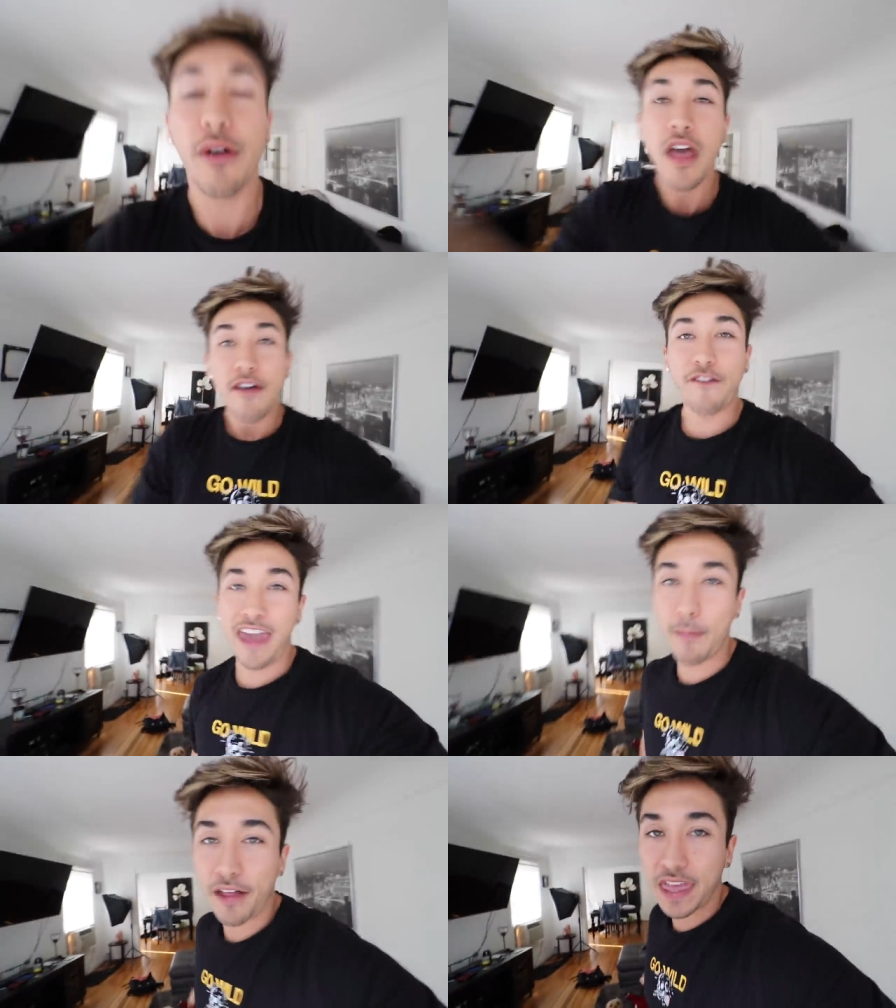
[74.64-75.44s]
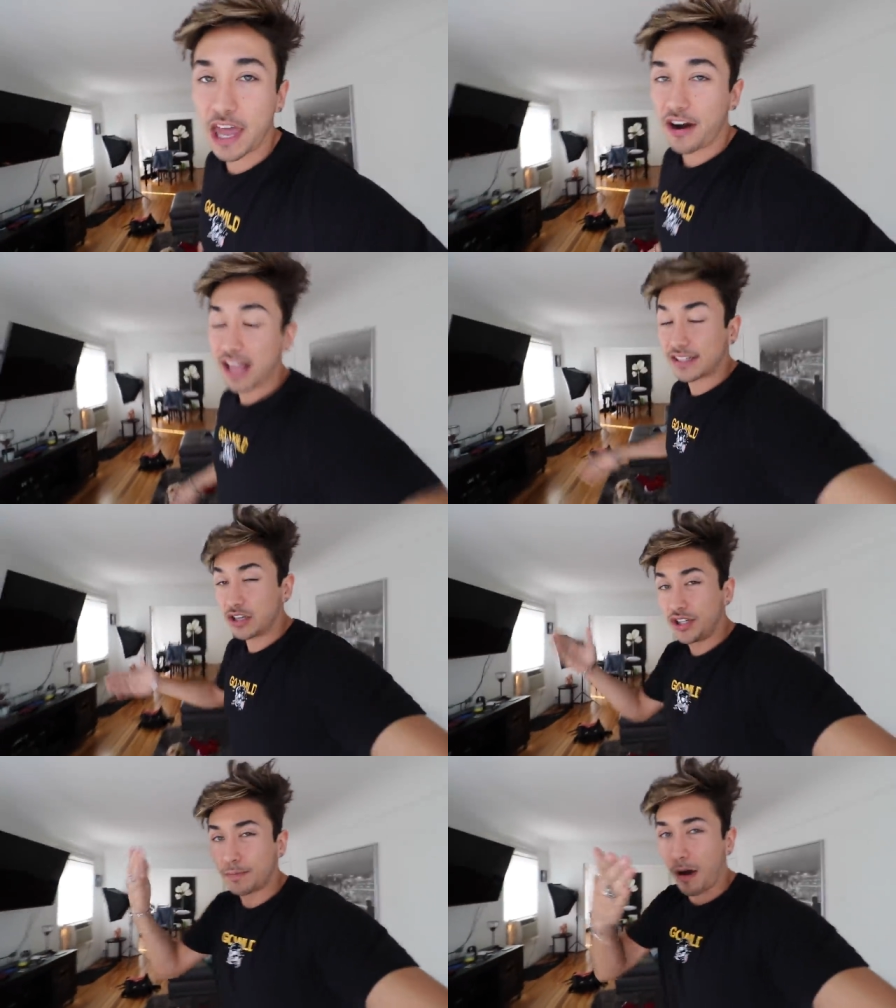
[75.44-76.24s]
fam on the internet. So
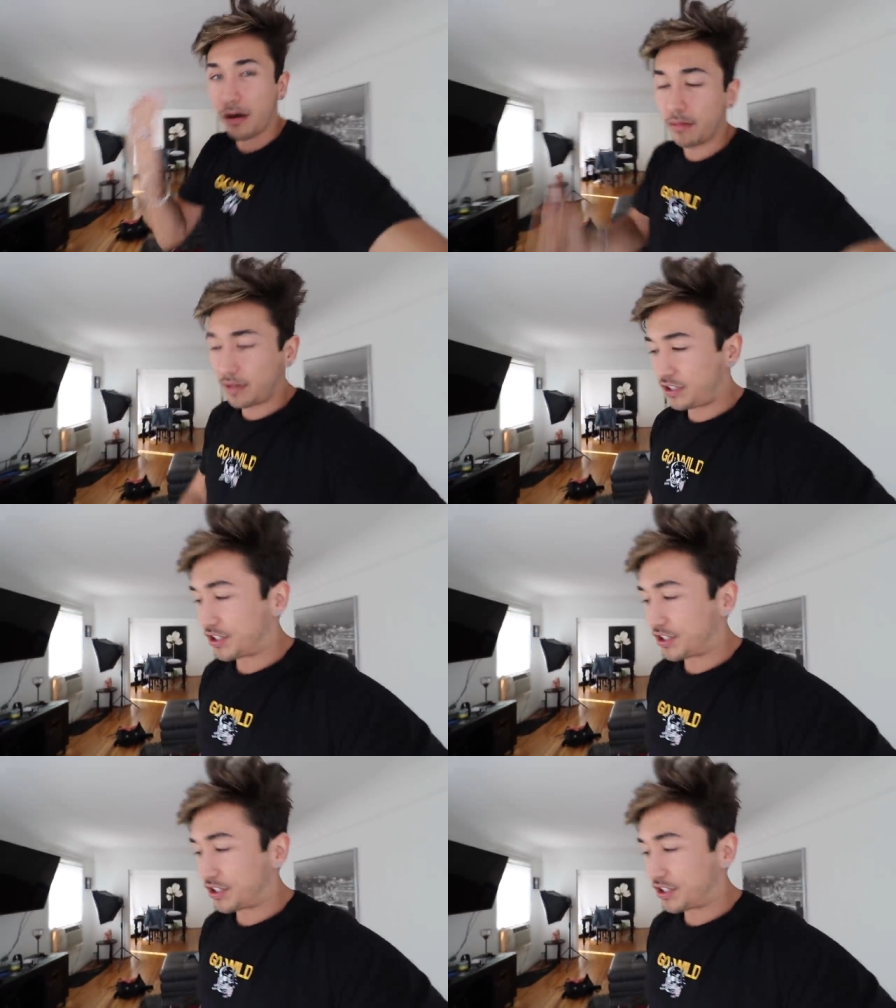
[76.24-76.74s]
you should probably